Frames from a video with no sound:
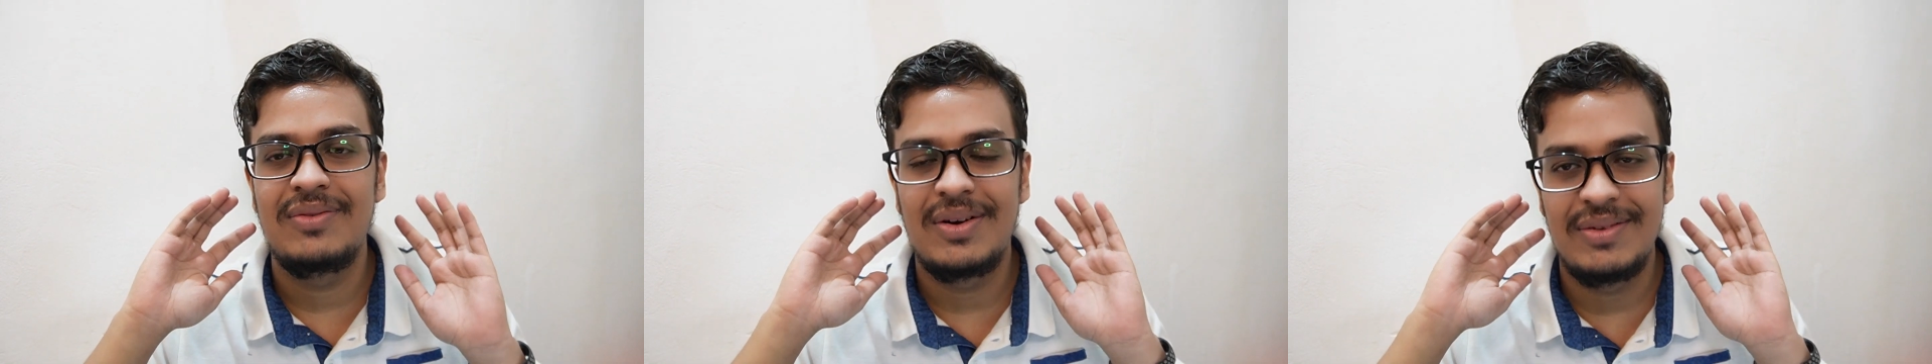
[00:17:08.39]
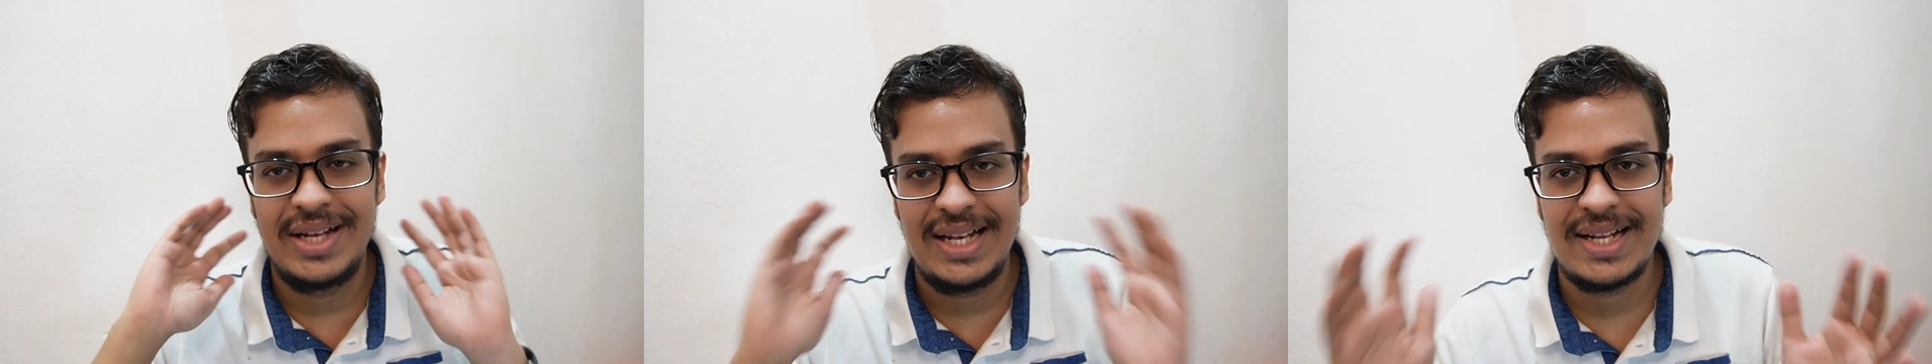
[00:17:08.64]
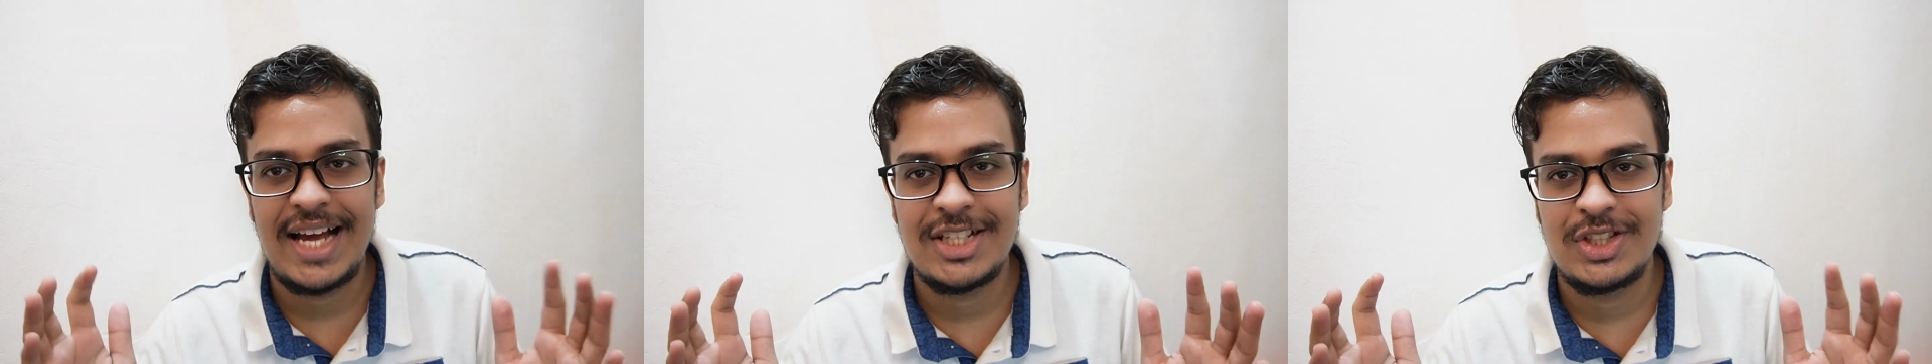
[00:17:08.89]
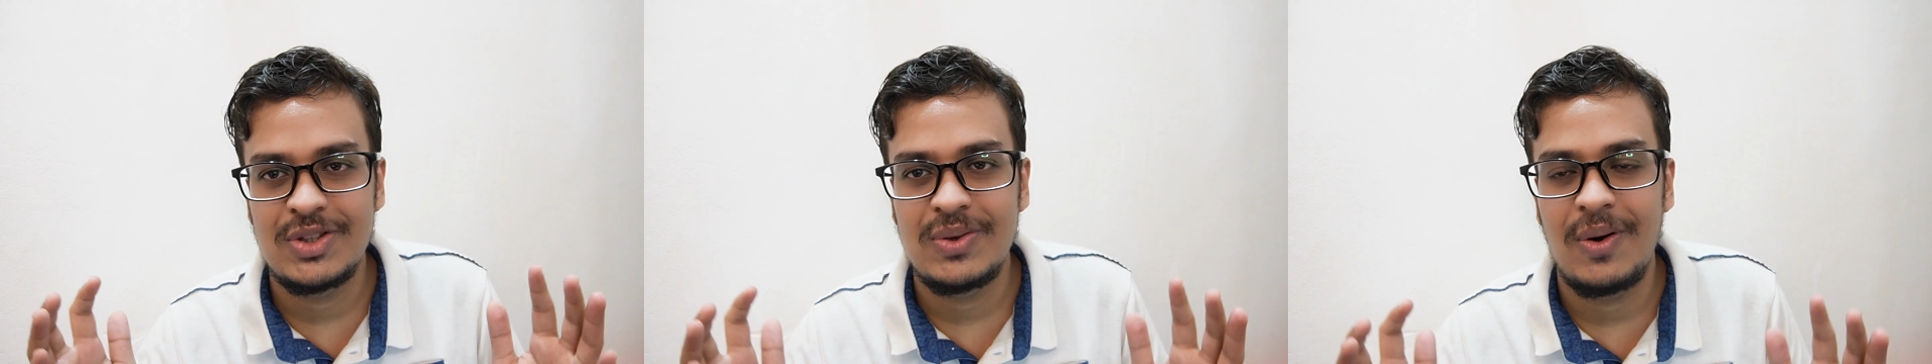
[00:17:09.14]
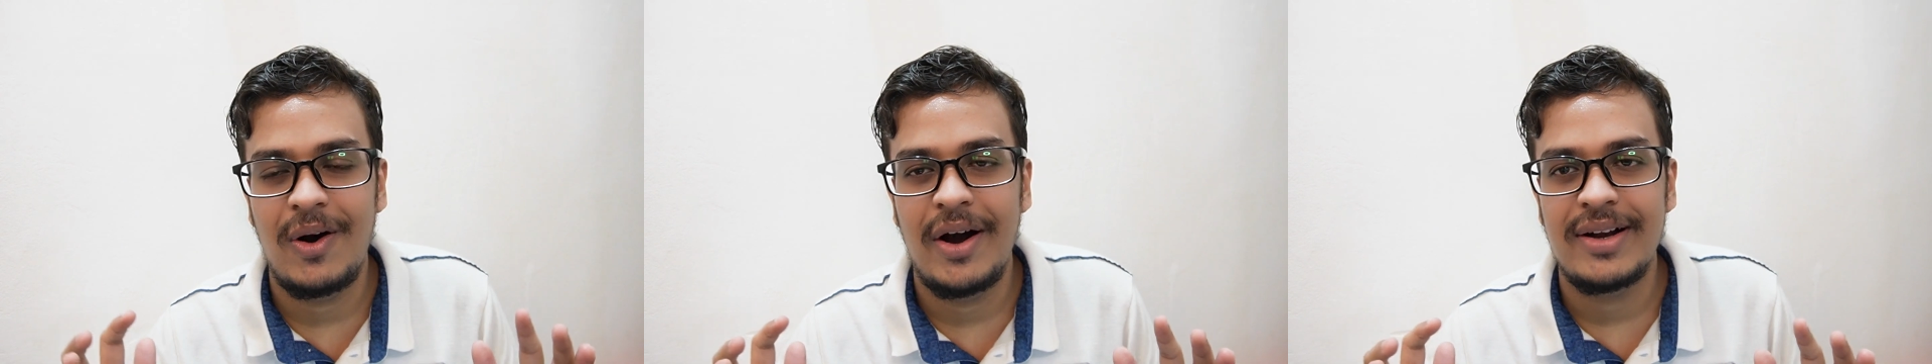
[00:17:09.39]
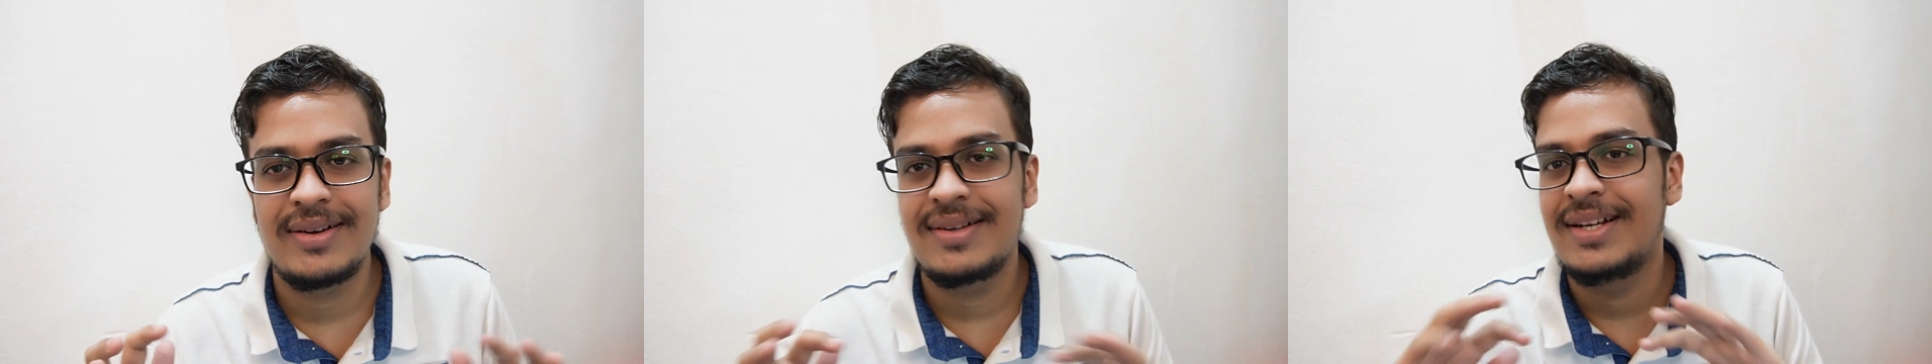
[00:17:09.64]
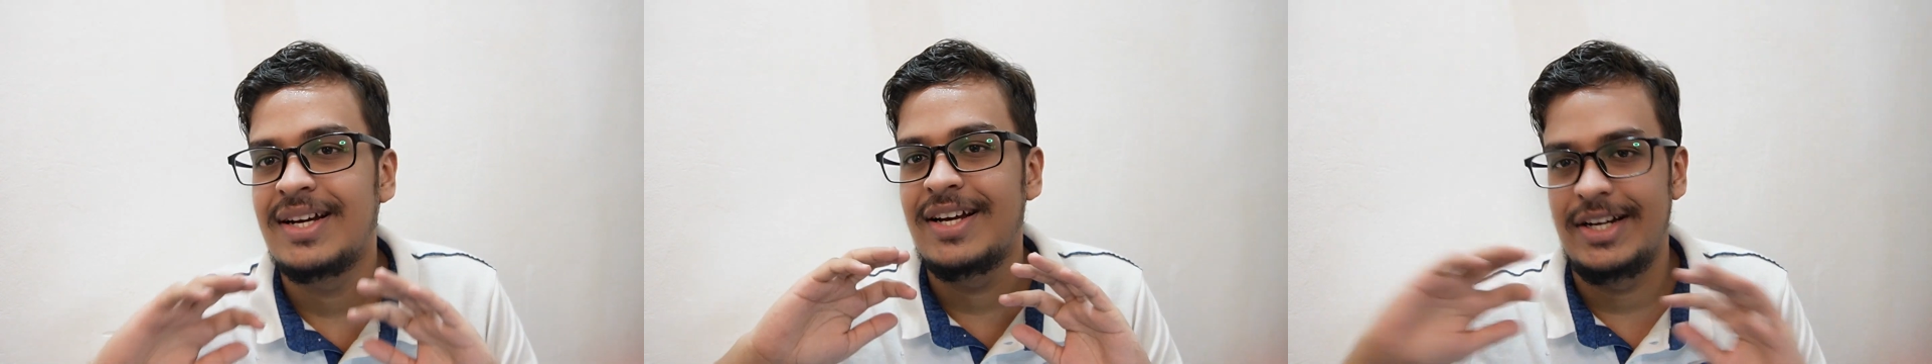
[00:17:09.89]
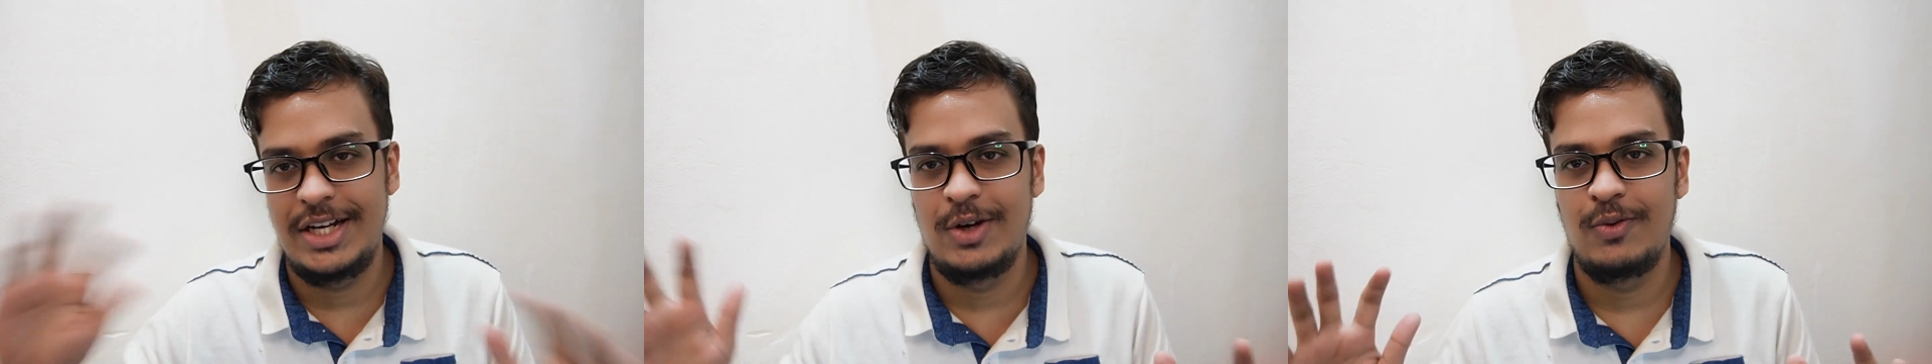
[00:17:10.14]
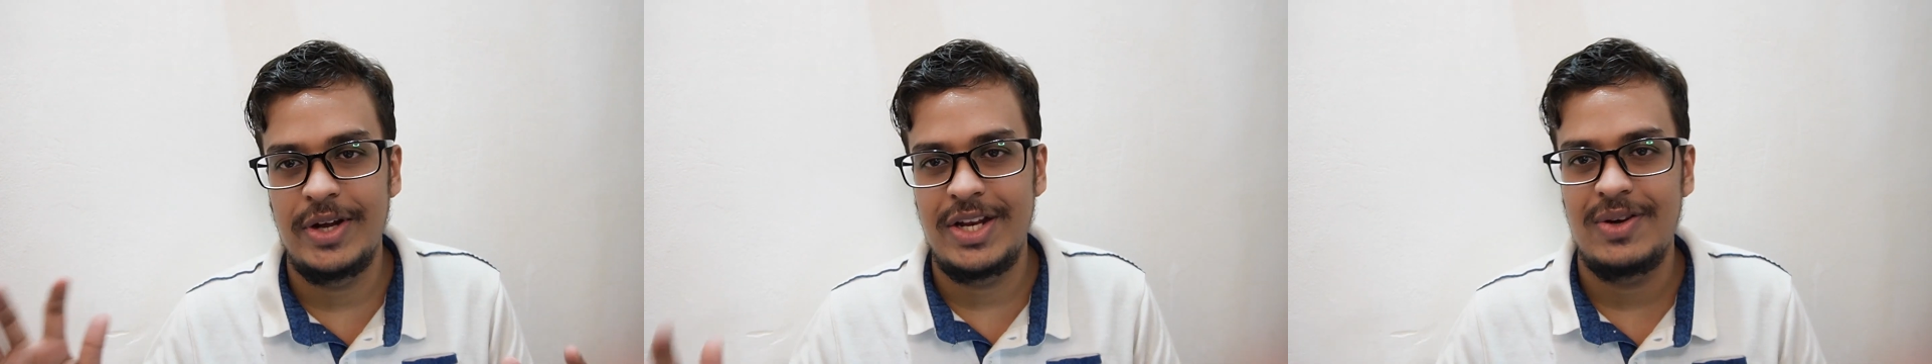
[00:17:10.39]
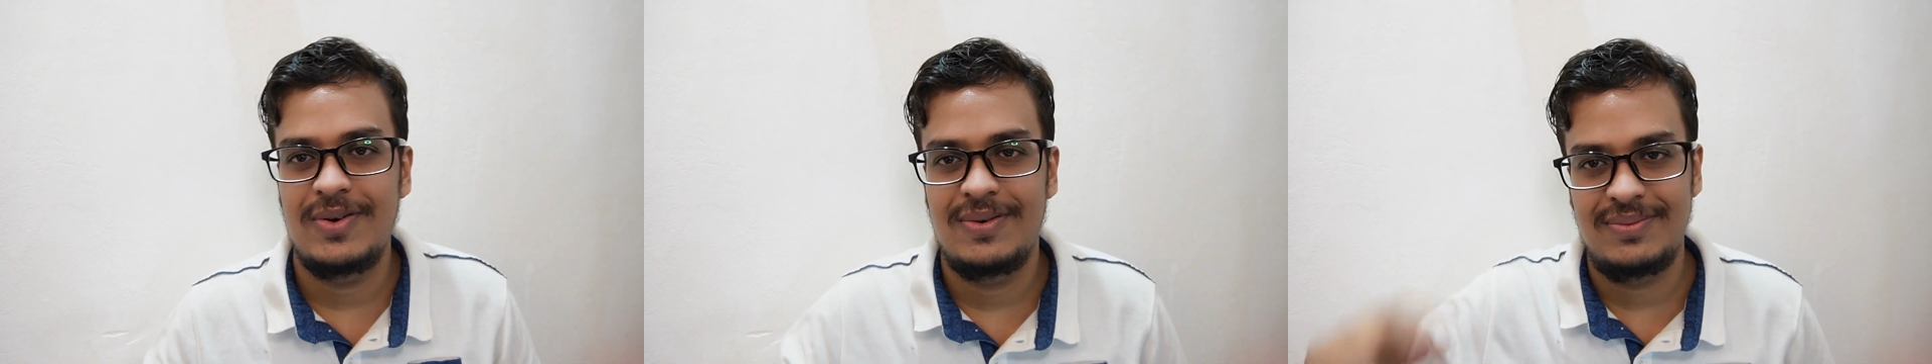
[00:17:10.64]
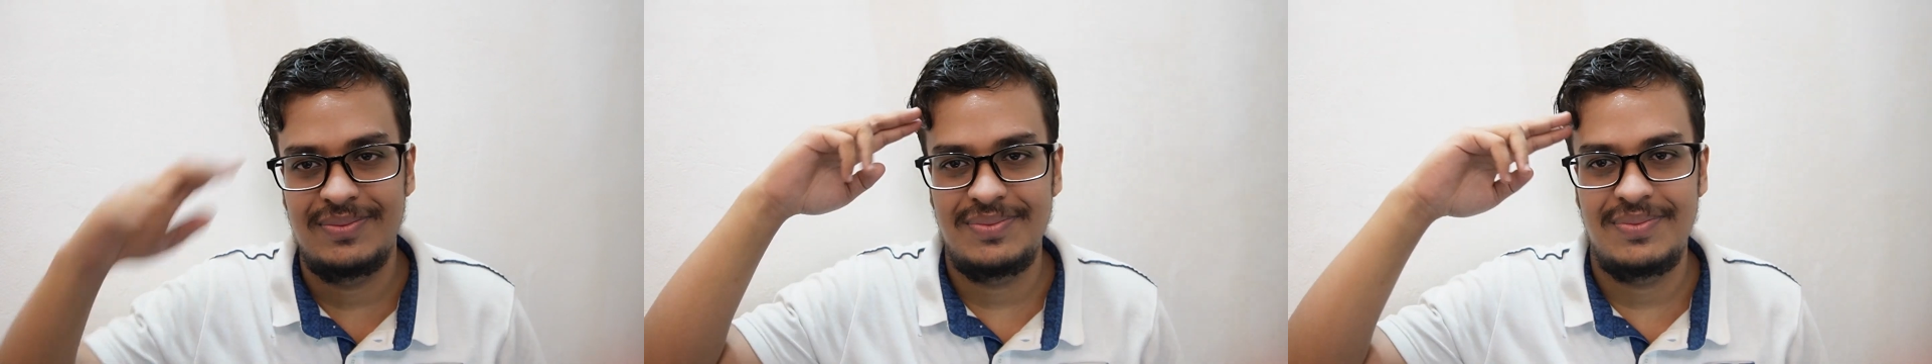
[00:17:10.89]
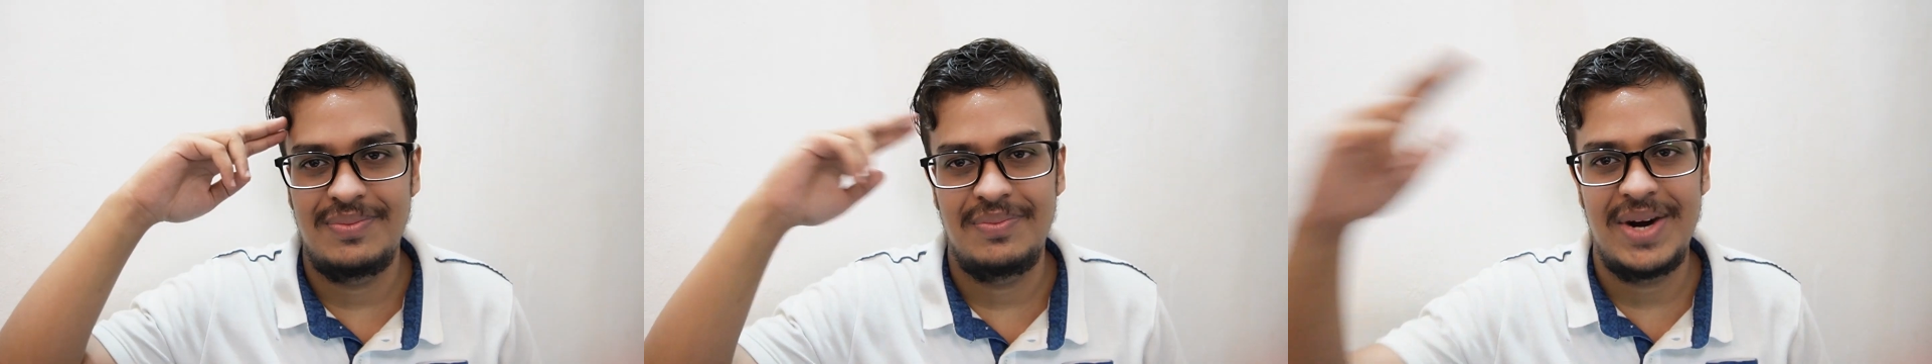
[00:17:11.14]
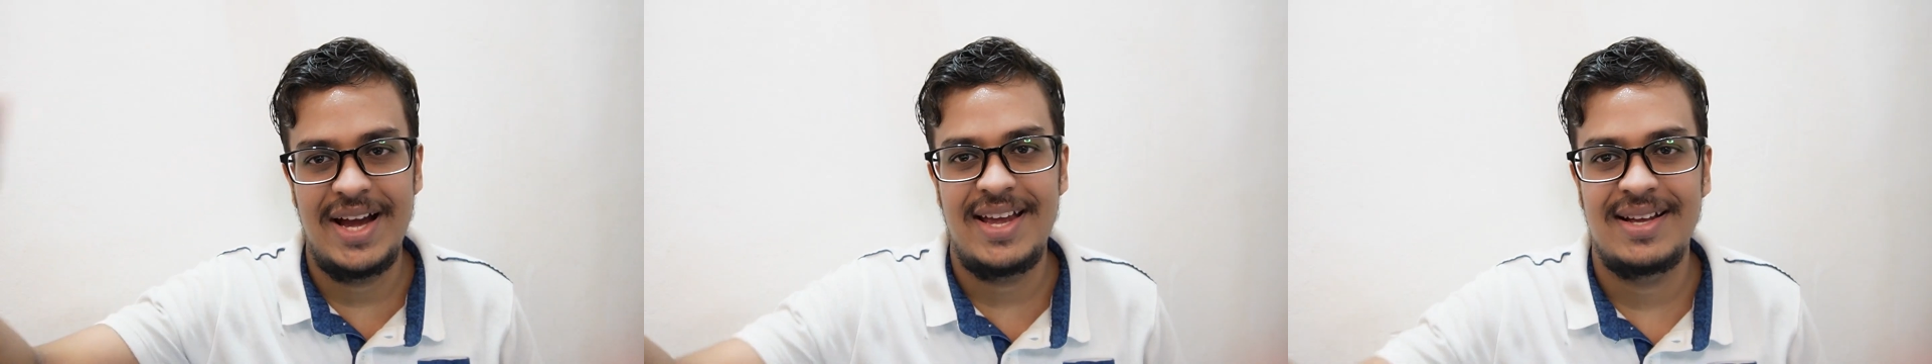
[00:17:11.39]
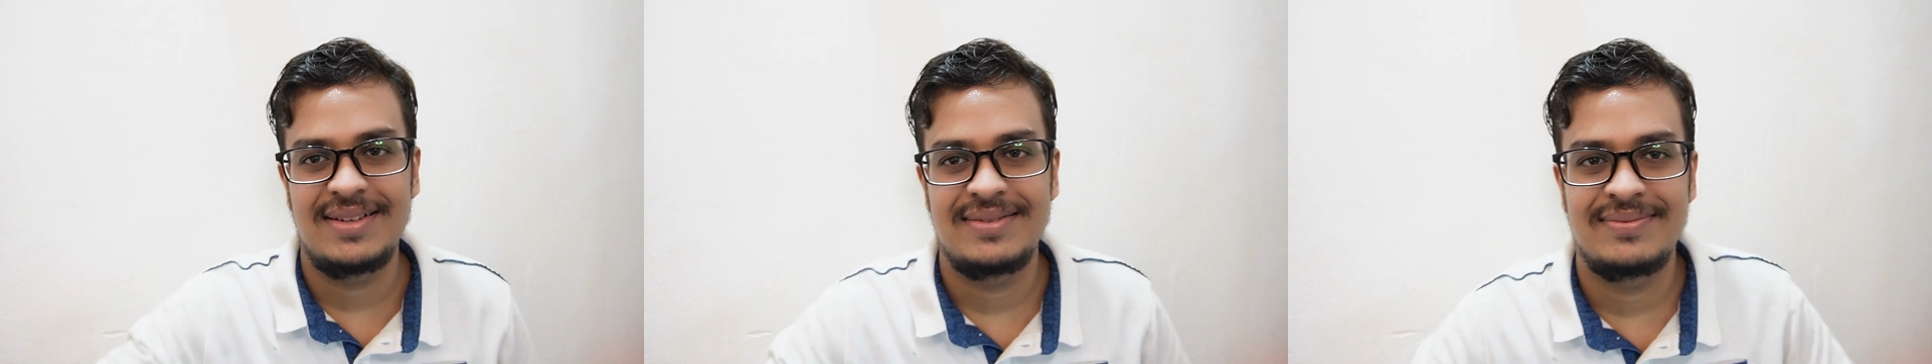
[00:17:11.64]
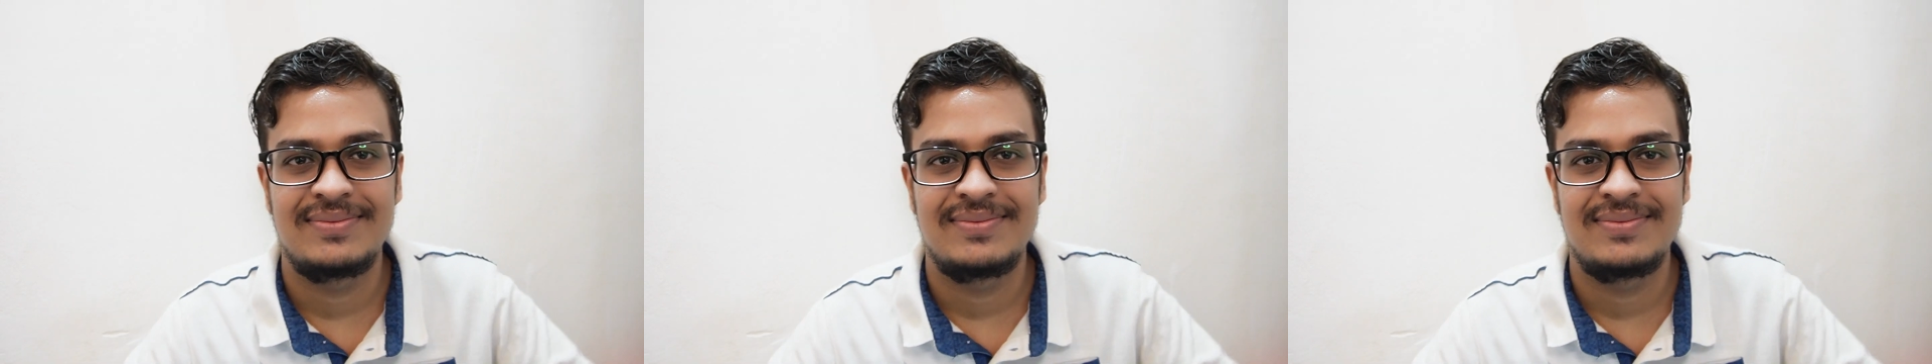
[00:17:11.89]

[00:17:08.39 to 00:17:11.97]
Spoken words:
I will catch you on new video. Bye.